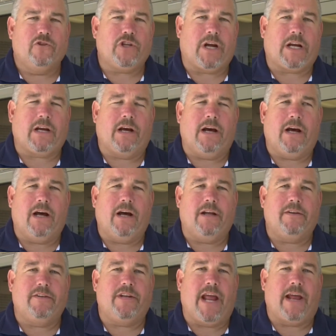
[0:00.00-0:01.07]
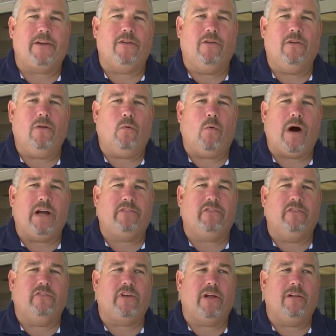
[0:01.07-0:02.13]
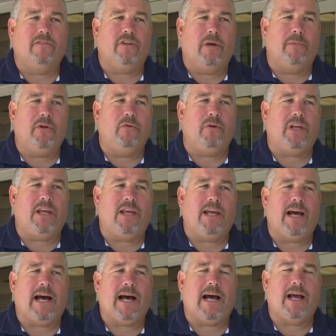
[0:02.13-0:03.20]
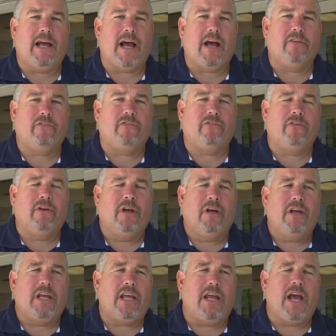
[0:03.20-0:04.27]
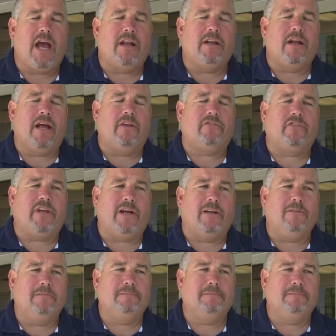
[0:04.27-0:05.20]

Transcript: Check uh, Daniel Weisensell, W E I S E N S E L.